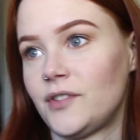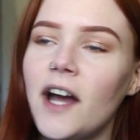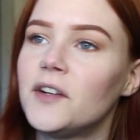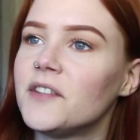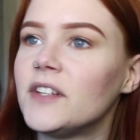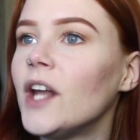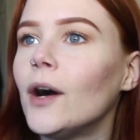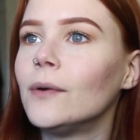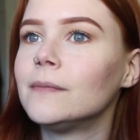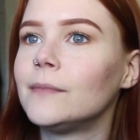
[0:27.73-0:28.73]
I don't even
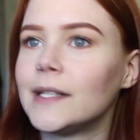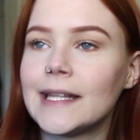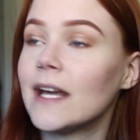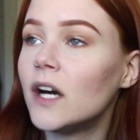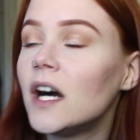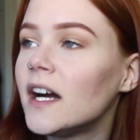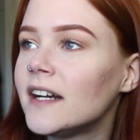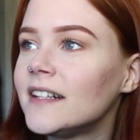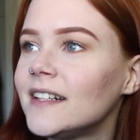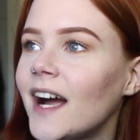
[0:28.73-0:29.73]
know what they
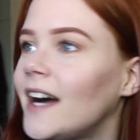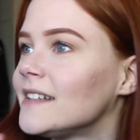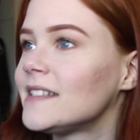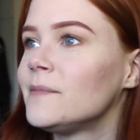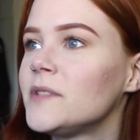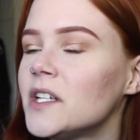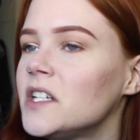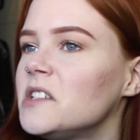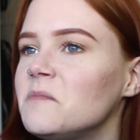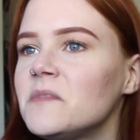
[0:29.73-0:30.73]
are,
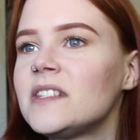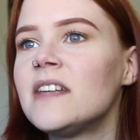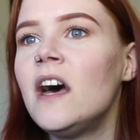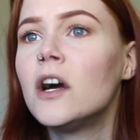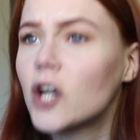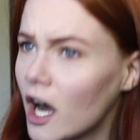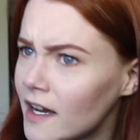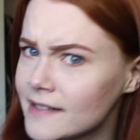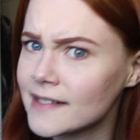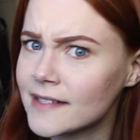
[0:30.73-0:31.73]
symptoms,
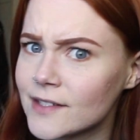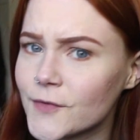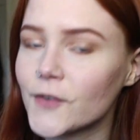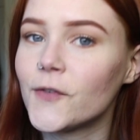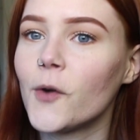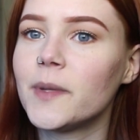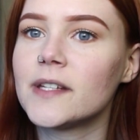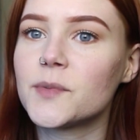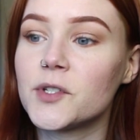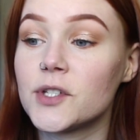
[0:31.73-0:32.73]
causes for
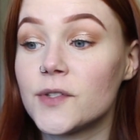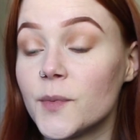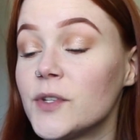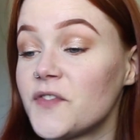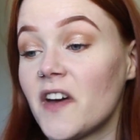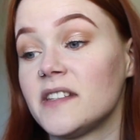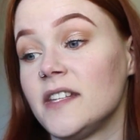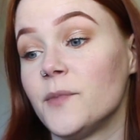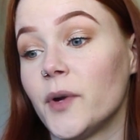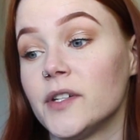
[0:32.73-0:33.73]
phobias, which is the most
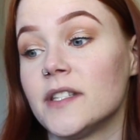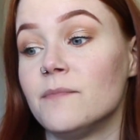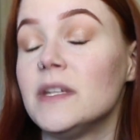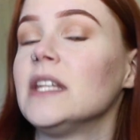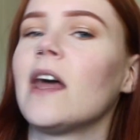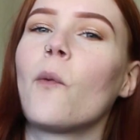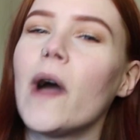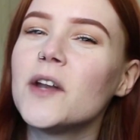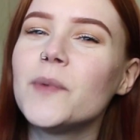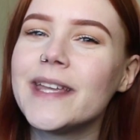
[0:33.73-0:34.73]
fascinating part to me. Like,
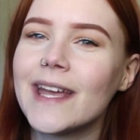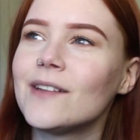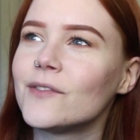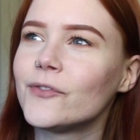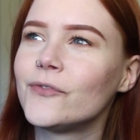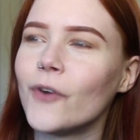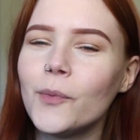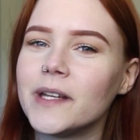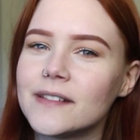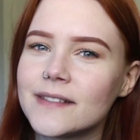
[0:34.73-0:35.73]
why do we get
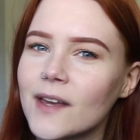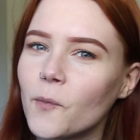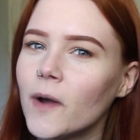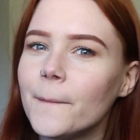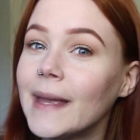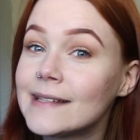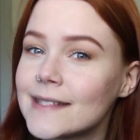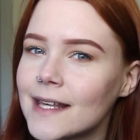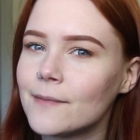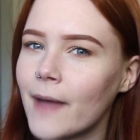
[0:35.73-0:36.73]
phobias? Like, what makes
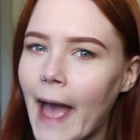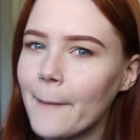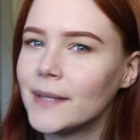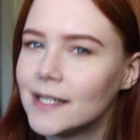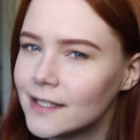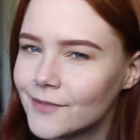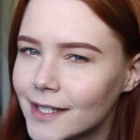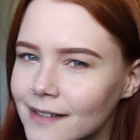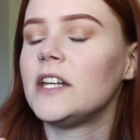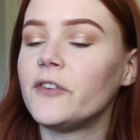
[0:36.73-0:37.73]
them happen even?
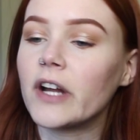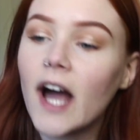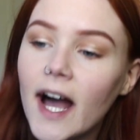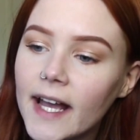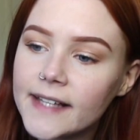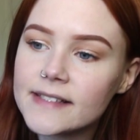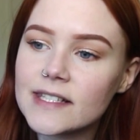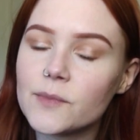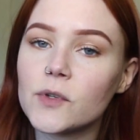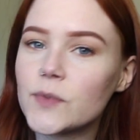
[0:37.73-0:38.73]
The different kinds,
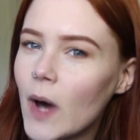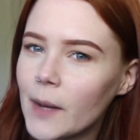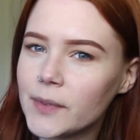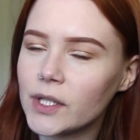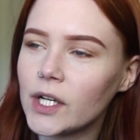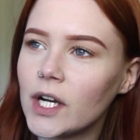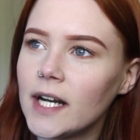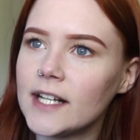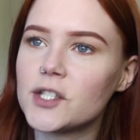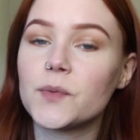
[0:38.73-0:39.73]
the most popular,
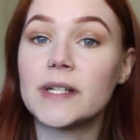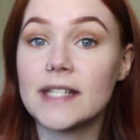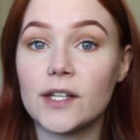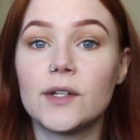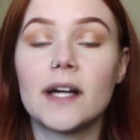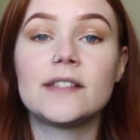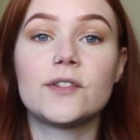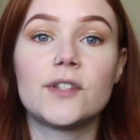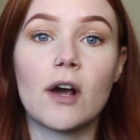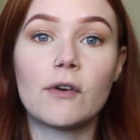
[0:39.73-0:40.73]
and I just want to tell you guys
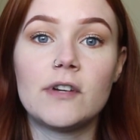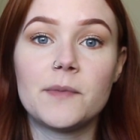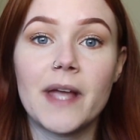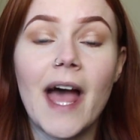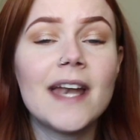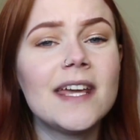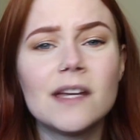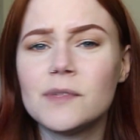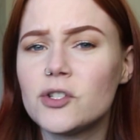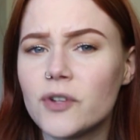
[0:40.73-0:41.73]
there's not going to be any
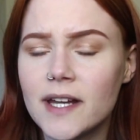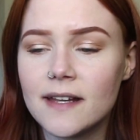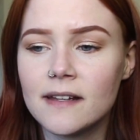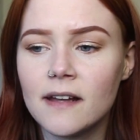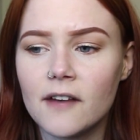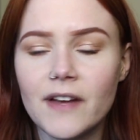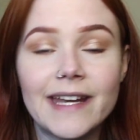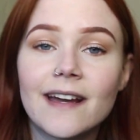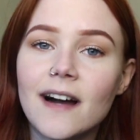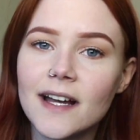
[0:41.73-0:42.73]
imagery of
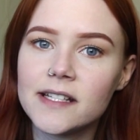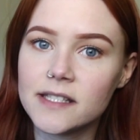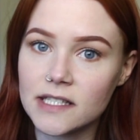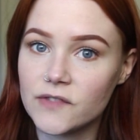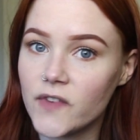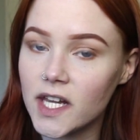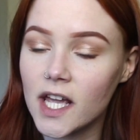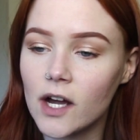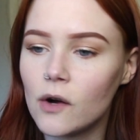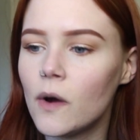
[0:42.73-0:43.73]
any kind in this
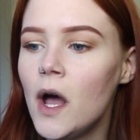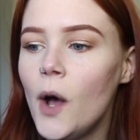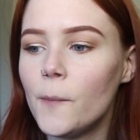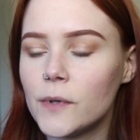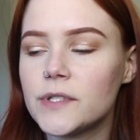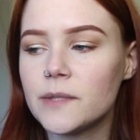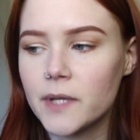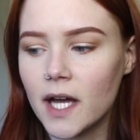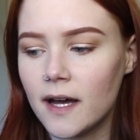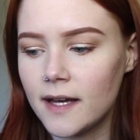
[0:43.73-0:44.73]
video, mostly
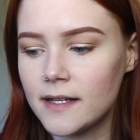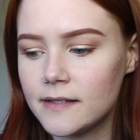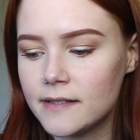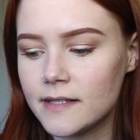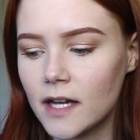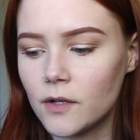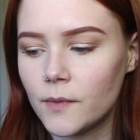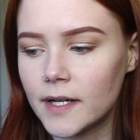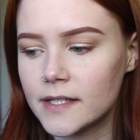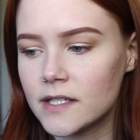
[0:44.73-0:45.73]
because I don't
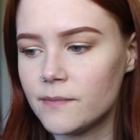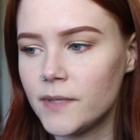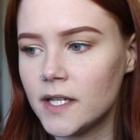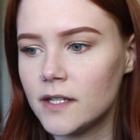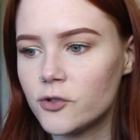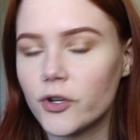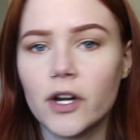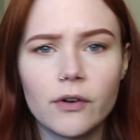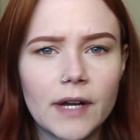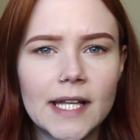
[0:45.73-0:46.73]
want it to be
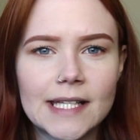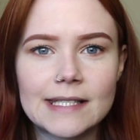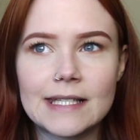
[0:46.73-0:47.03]
triggering.